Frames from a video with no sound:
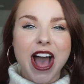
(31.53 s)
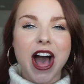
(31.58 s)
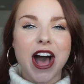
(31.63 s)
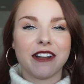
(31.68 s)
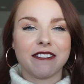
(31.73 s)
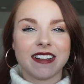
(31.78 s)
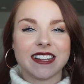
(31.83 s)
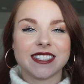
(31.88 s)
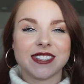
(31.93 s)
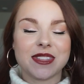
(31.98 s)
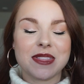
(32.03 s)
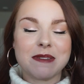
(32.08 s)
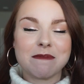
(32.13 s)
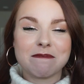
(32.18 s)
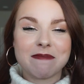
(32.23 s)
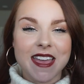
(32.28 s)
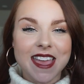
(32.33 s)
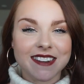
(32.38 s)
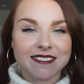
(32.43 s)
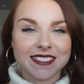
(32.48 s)
All right, so the
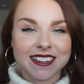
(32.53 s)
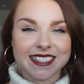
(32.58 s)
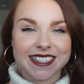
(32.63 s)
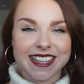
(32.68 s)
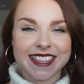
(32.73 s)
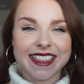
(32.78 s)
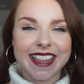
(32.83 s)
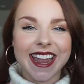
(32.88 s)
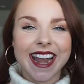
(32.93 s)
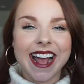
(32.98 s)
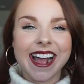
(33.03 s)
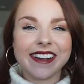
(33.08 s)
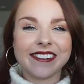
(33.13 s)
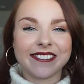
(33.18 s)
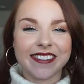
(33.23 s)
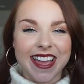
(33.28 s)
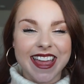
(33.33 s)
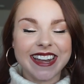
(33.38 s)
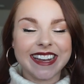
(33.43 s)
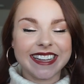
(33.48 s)
main reason that I
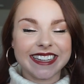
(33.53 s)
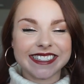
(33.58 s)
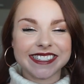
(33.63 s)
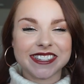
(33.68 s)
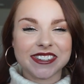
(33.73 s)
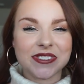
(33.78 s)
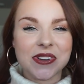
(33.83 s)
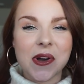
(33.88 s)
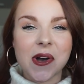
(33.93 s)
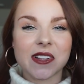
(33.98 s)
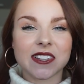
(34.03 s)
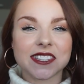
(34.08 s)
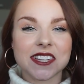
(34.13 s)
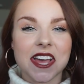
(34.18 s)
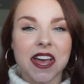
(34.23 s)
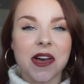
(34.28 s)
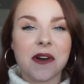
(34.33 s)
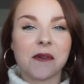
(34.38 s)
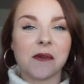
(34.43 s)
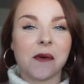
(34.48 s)
went into
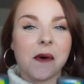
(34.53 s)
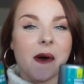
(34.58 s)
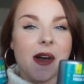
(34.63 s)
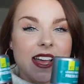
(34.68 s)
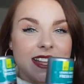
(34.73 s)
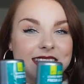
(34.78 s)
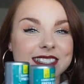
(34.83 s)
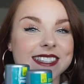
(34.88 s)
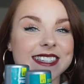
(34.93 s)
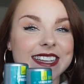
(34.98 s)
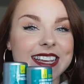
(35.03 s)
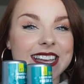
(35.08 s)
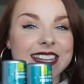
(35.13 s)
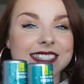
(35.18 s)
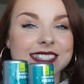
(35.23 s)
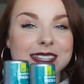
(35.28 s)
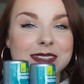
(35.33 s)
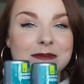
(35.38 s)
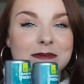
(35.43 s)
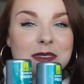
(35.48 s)
Ulta was to
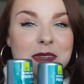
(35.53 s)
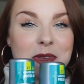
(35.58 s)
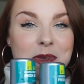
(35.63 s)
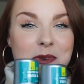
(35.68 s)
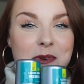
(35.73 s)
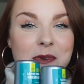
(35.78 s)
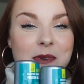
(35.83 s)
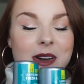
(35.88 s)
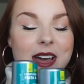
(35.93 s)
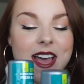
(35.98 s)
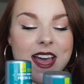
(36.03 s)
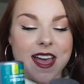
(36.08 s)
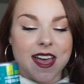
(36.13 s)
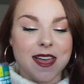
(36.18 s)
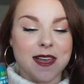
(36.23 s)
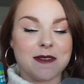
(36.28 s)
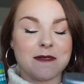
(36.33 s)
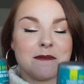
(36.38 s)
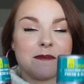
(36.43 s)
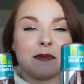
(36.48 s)
get some new
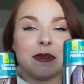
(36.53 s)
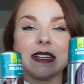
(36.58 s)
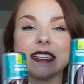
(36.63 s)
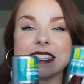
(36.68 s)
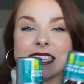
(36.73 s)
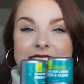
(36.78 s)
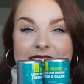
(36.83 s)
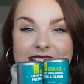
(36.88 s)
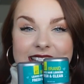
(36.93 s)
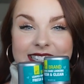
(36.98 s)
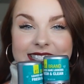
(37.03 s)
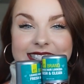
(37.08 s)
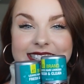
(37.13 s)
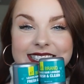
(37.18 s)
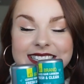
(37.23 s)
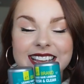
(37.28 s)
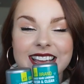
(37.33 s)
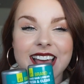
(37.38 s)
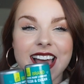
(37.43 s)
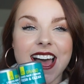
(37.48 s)

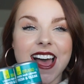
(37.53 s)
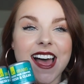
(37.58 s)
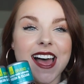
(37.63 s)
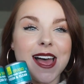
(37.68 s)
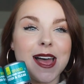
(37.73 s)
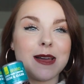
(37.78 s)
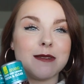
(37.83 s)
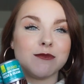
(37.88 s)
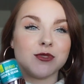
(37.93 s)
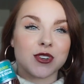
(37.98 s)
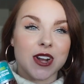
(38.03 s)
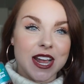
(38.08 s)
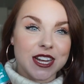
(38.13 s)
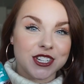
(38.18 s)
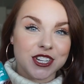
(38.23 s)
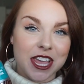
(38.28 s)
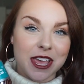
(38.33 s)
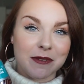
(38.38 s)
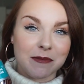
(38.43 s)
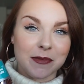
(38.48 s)
Batiste dry
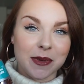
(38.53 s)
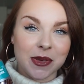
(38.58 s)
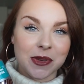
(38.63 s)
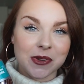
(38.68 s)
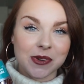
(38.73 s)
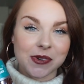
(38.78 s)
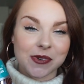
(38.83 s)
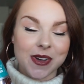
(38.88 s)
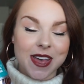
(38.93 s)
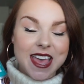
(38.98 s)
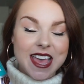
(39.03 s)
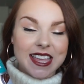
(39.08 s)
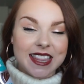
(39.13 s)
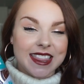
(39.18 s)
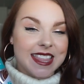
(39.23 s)
shampoo.